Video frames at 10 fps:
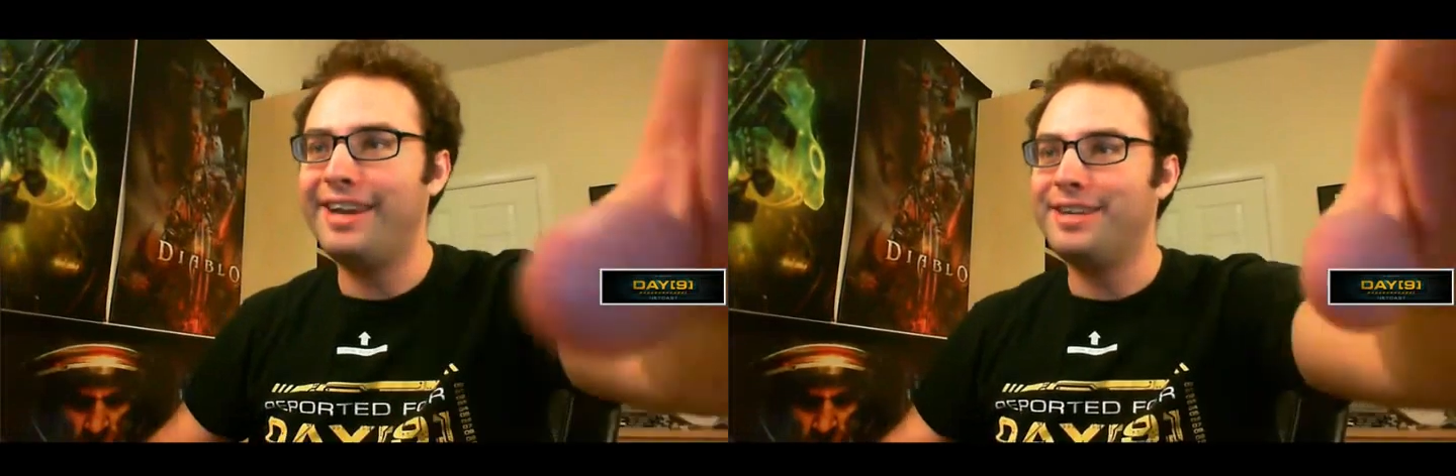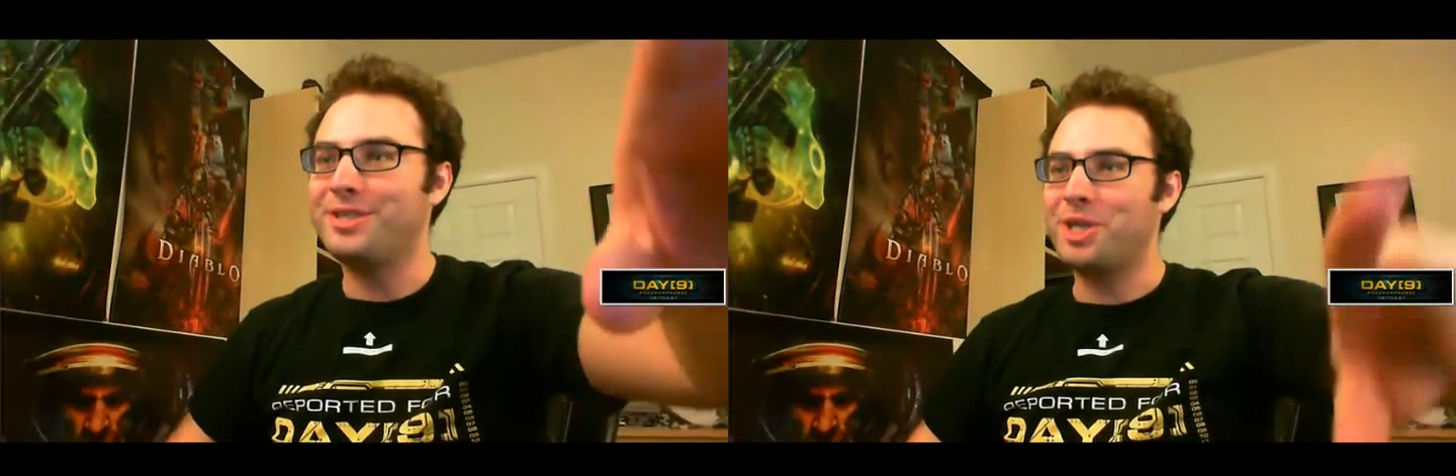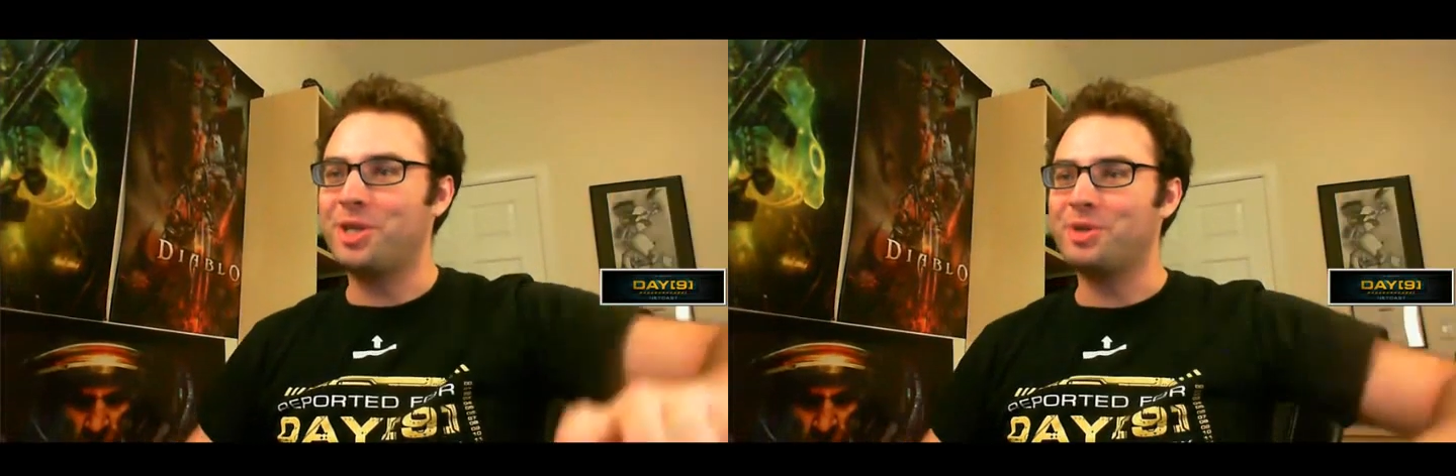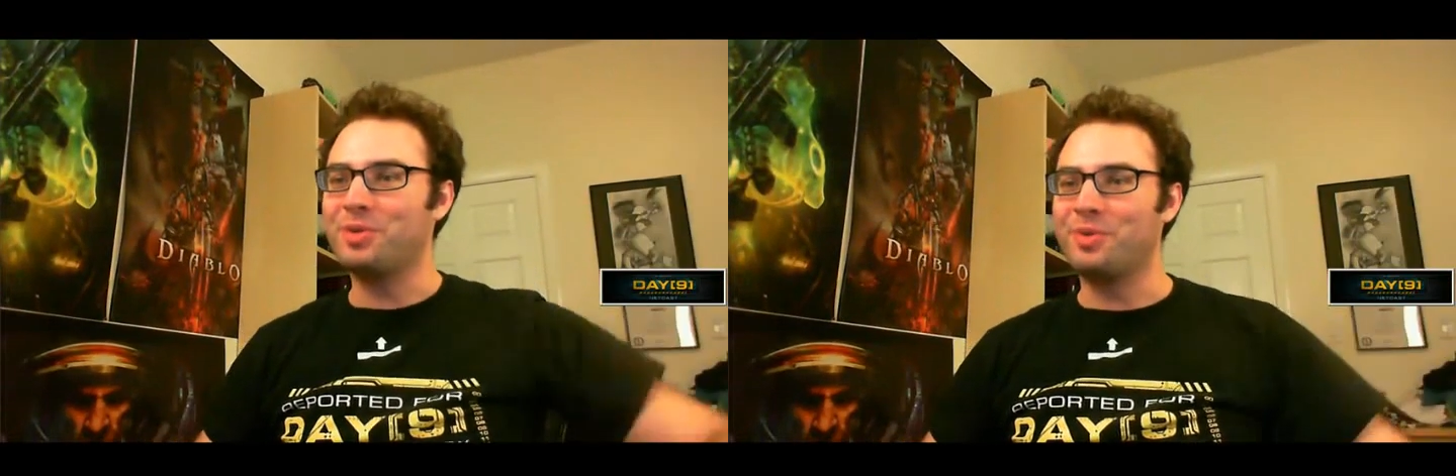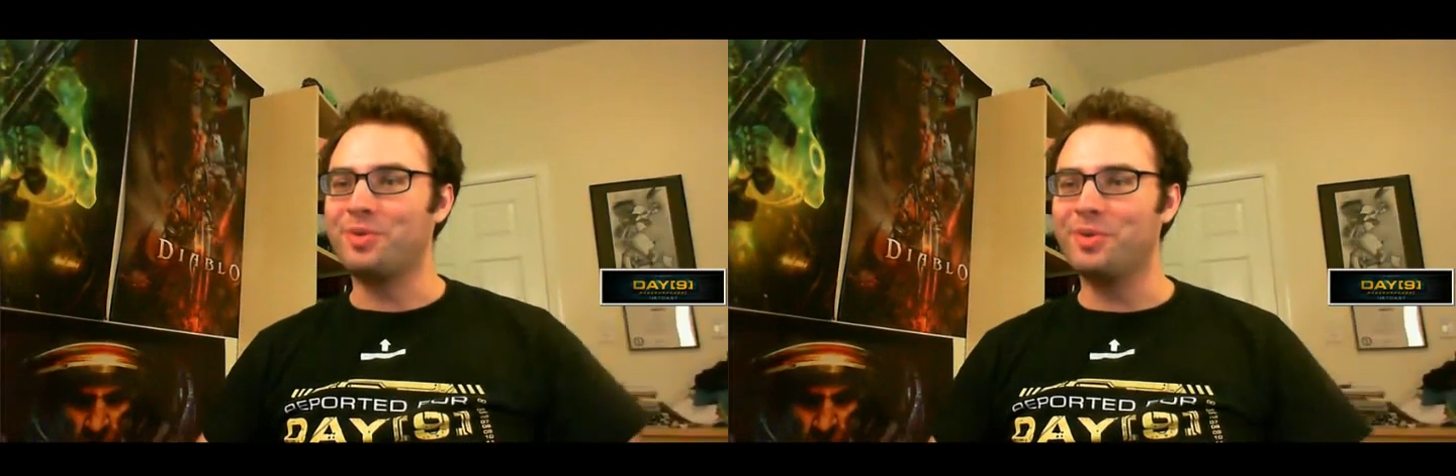that is
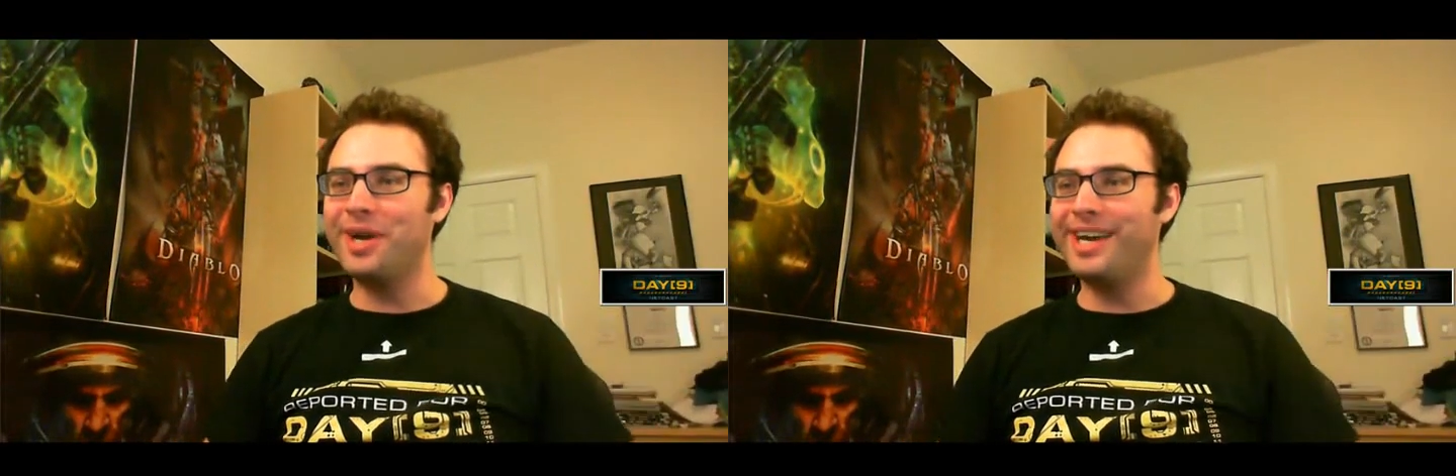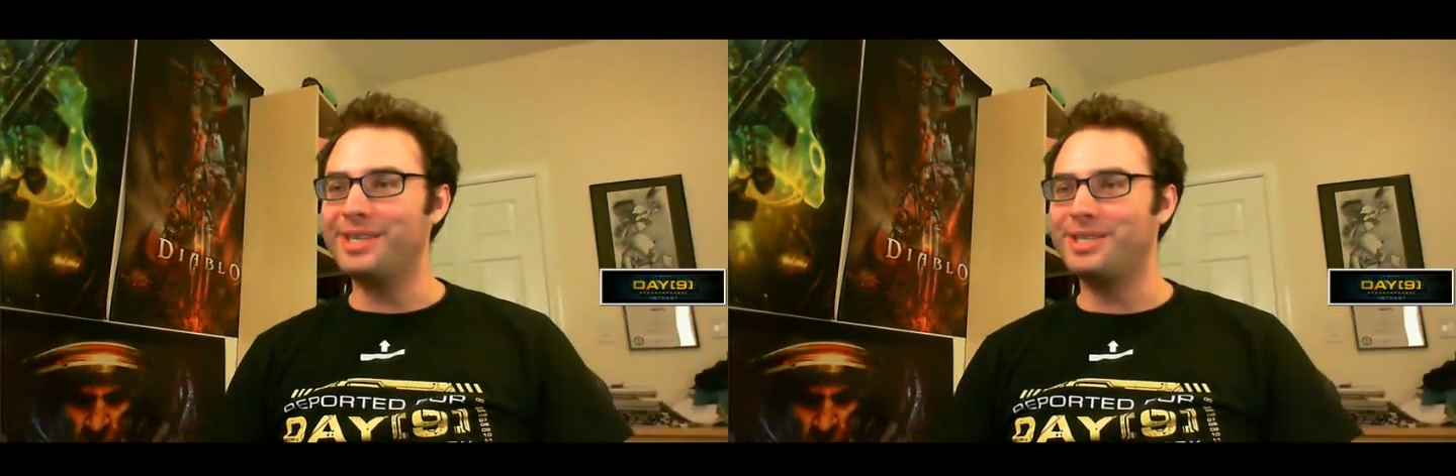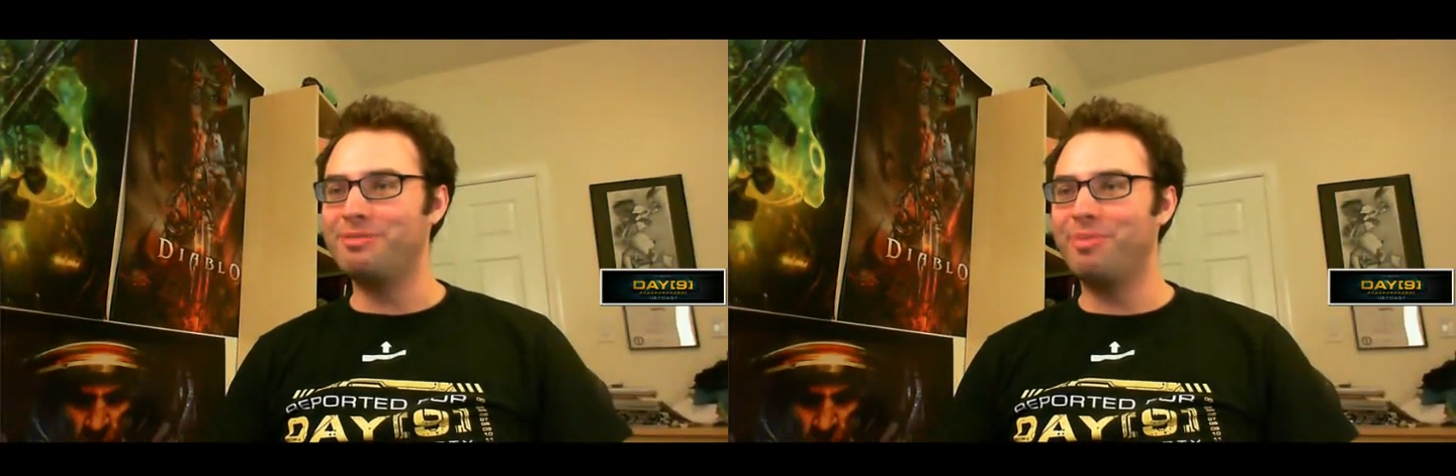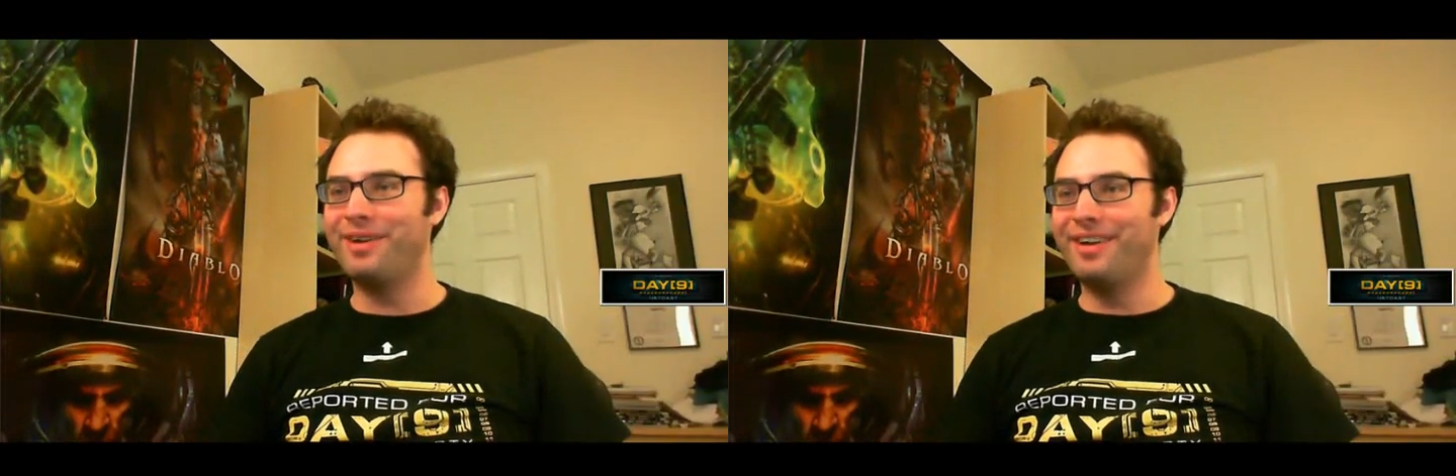crisp.